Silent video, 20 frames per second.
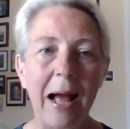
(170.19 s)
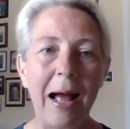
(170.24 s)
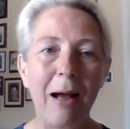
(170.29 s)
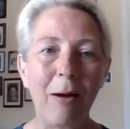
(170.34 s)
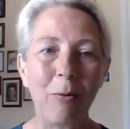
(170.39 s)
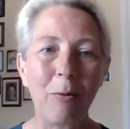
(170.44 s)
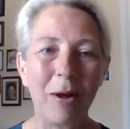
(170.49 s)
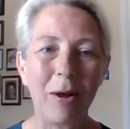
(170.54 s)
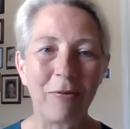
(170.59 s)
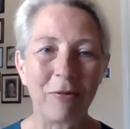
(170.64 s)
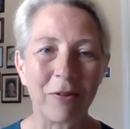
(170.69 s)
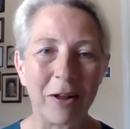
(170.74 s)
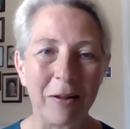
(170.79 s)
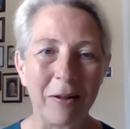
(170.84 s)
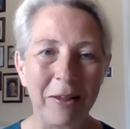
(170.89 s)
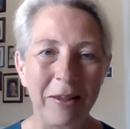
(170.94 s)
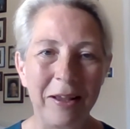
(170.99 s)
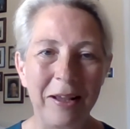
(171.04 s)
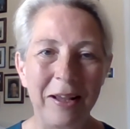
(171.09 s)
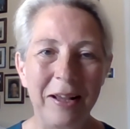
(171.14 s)
However,
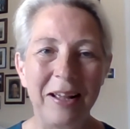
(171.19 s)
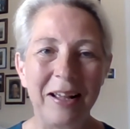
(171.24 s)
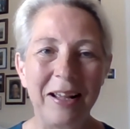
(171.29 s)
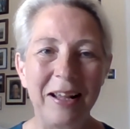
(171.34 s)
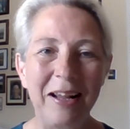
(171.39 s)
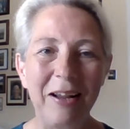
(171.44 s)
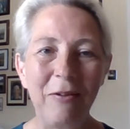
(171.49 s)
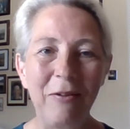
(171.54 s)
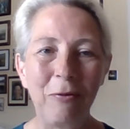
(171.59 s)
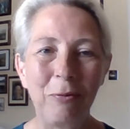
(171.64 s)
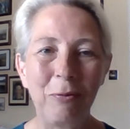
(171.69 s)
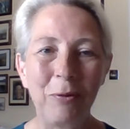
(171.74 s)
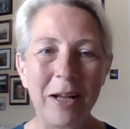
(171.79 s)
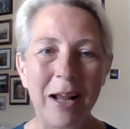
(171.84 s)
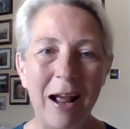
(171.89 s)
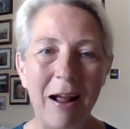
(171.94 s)
if we